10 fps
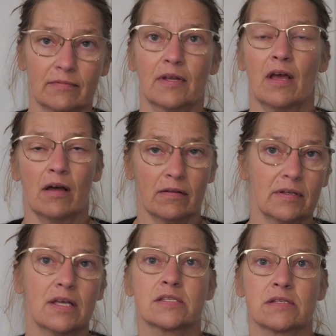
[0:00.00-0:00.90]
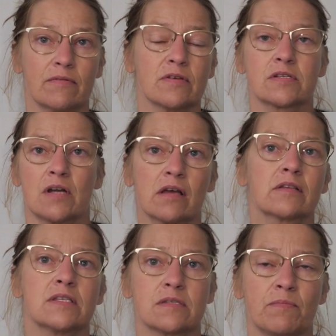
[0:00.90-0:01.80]
Yeah, it was like
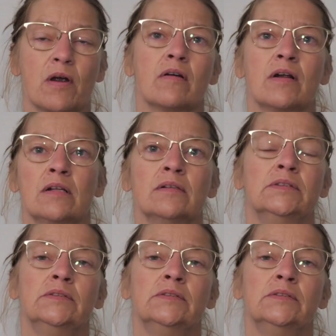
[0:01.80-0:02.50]
this spiral.